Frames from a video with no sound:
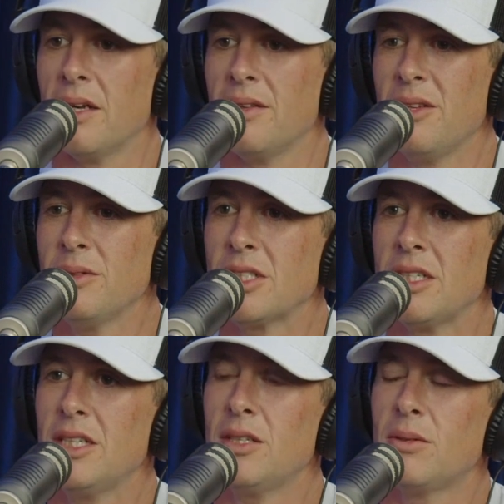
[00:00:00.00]
There is
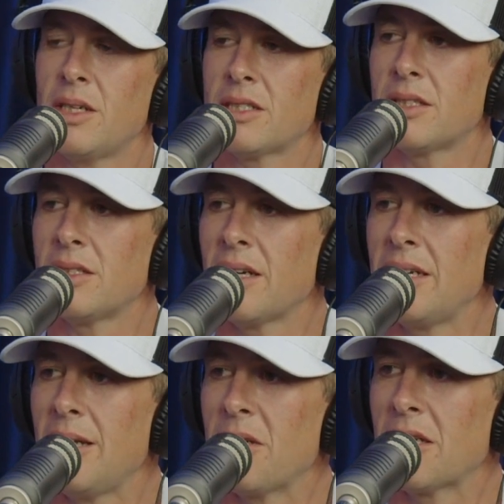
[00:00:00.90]
an interesting
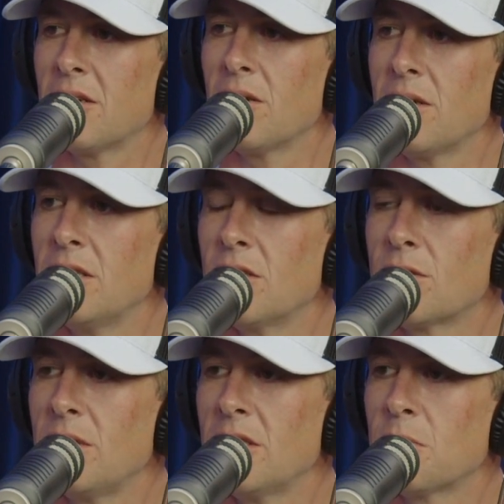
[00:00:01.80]
dynamic in our
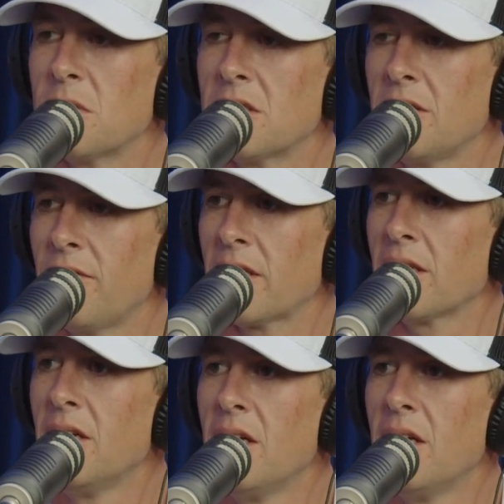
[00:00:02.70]
industry in specific